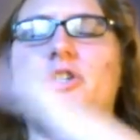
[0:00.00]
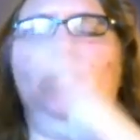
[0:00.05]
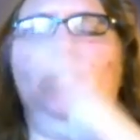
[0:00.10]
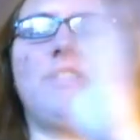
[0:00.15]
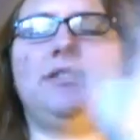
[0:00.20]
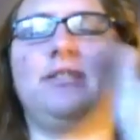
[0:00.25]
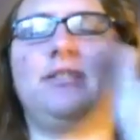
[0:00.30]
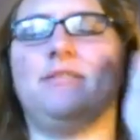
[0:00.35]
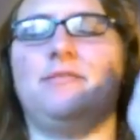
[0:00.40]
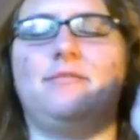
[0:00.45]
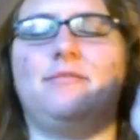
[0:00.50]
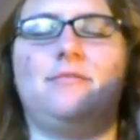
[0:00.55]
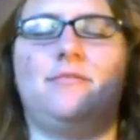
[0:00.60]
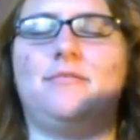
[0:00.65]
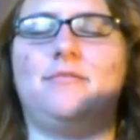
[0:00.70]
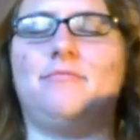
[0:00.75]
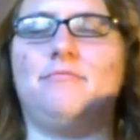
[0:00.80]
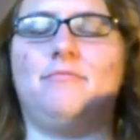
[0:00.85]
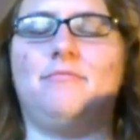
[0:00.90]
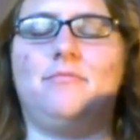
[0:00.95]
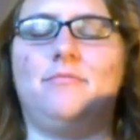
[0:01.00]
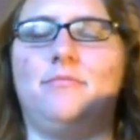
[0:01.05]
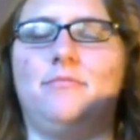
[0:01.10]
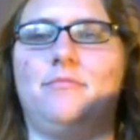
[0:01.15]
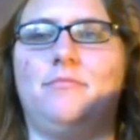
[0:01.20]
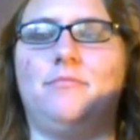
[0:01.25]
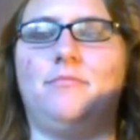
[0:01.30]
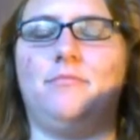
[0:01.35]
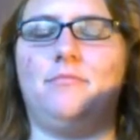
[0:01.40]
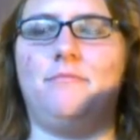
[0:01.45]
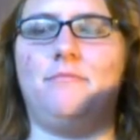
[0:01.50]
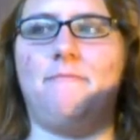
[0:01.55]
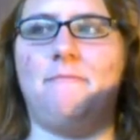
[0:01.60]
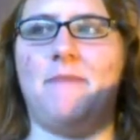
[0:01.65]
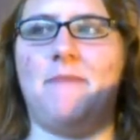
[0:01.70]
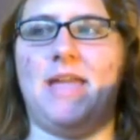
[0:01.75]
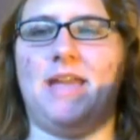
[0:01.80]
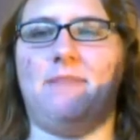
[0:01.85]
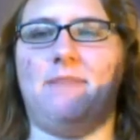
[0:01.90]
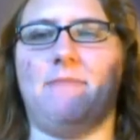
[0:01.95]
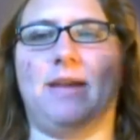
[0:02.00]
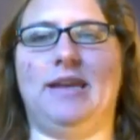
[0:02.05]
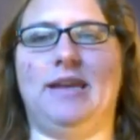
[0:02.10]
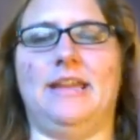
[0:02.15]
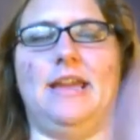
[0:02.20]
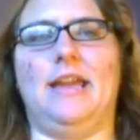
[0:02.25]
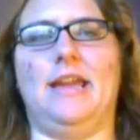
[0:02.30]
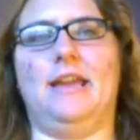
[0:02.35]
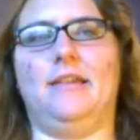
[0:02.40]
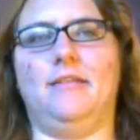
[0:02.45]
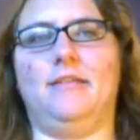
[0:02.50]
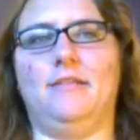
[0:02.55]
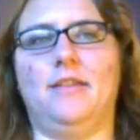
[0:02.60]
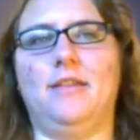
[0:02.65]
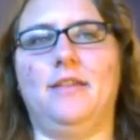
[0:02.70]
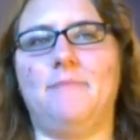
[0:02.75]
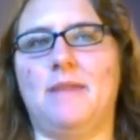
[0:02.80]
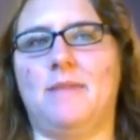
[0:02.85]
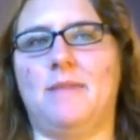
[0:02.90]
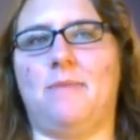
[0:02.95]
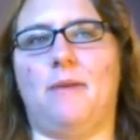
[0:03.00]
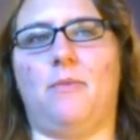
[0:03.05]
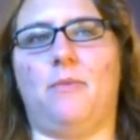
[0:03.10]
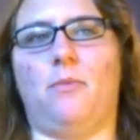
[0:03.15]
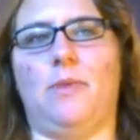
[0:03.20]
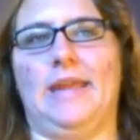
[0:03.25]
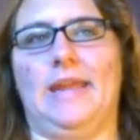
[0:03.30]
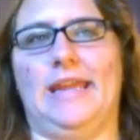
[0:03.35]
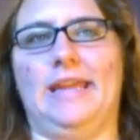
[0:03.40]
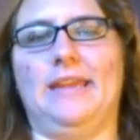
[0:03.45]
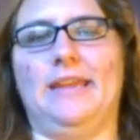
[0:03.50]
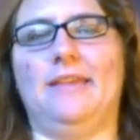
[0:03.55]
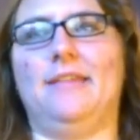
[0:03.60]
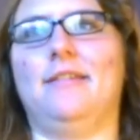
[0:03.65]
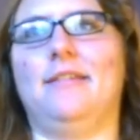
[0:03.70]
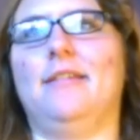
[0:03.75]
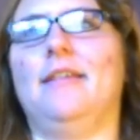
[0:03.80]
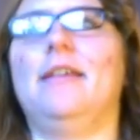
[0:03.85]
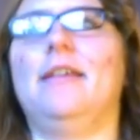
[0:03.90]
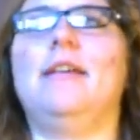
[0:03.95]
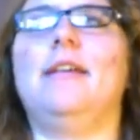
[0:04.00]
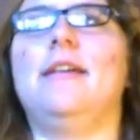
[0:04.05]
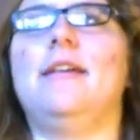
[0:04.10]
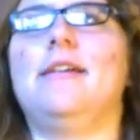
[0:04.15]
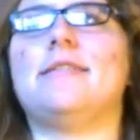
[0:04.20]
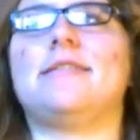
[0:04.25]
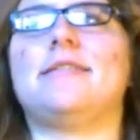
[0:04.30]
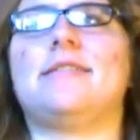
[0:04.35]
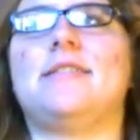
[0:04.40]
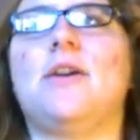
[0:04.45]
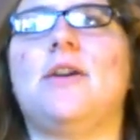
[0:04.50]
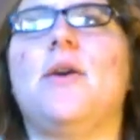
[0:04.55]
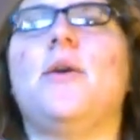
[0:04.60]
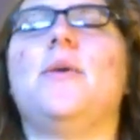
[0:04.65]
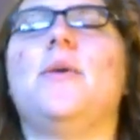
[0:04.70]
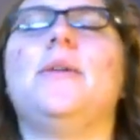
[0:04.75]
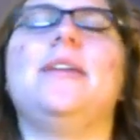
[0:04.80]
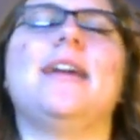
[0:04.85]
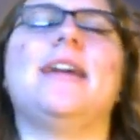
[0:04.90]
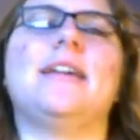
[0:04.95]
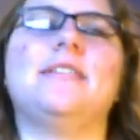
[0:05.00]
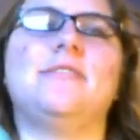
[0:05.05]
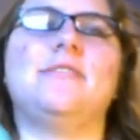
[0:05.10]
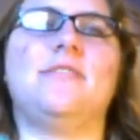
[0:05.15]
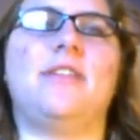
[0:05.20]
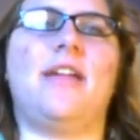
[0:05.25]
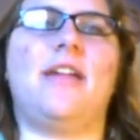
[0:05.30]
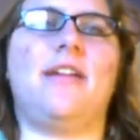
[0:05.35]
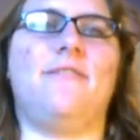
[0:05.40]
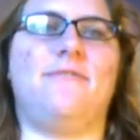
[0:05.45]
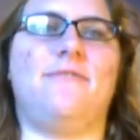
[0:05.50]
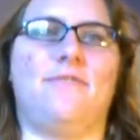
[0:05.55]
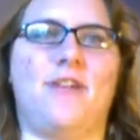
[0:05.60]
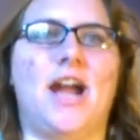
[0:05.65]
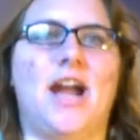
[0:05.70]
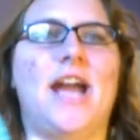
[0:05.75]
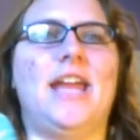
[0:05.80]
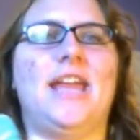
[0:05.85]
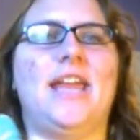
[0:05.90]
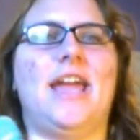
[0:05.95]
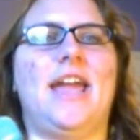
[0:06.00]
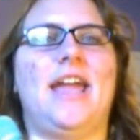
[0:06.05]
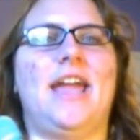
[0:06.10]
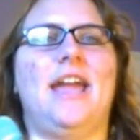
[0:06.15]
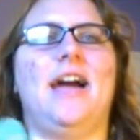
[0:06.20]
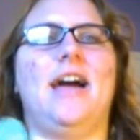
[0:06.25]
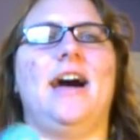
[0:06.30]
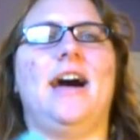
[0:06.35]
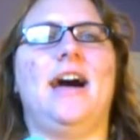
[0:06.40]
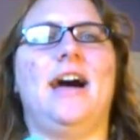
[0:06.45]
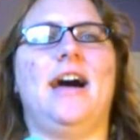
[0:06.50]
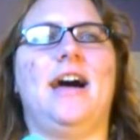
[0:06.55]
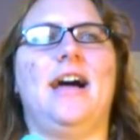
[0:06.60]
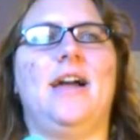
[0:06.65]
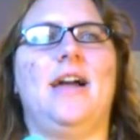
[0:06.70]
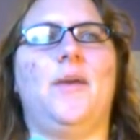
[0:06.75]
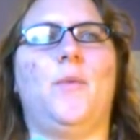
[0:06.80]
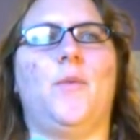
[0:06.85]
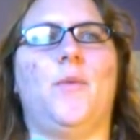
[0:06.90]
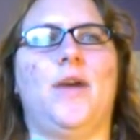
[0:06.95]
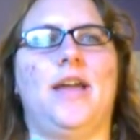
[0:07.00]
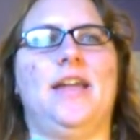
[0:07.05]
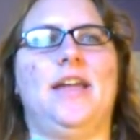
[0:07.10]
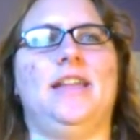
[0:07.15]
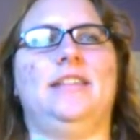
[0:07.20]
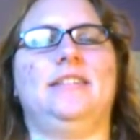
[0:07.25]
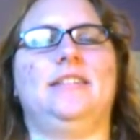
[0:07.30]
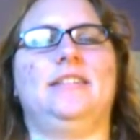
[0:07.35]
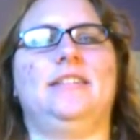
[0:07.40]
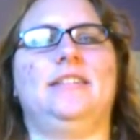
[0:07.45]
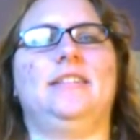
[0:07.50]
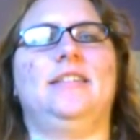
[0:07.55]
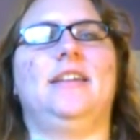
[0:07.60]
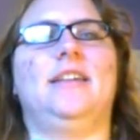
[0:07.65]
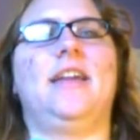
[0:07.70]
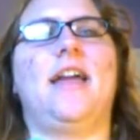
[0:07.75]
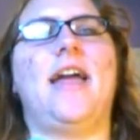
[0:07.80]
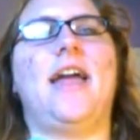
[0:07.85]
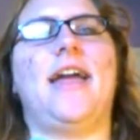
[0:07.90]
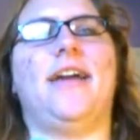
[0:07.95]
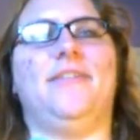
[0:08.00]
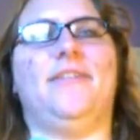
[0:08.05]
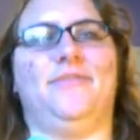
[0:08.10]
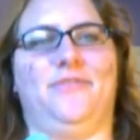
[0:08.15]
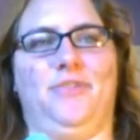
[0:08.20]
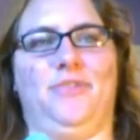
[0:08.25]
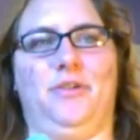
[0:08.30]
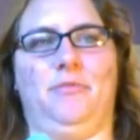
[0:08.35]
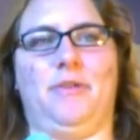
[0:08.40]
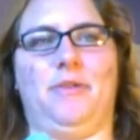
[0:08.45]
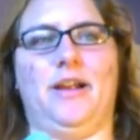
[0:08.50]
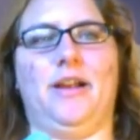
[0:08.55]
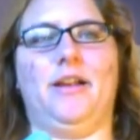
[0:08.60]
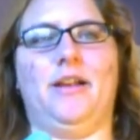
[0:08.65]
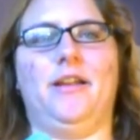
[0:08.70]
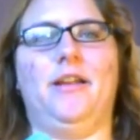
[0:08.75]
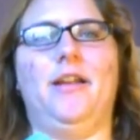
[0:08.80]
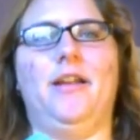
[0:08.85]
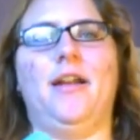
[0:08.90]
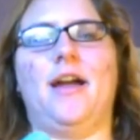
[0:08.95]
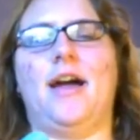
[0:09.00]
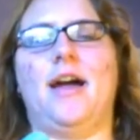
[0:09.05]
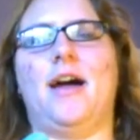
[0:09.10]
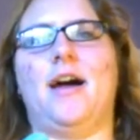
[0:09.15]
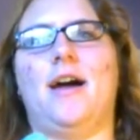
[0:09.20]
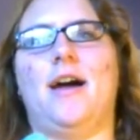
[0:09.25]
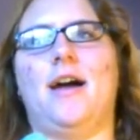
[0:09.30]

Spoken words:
which just made my day. It made my week. So yesterday, Friday, I went everywhere.